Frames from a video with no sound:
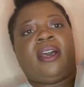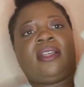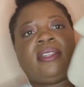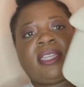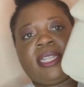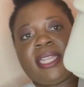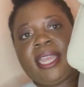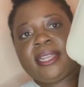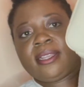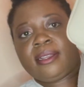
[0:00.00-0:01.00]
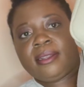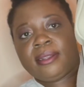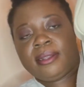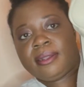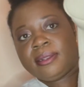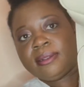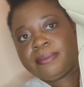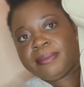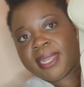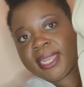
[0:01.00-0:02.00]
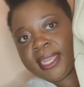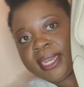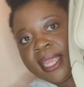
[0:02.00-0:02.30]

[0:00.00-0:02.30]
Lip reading: look at that. Oh man,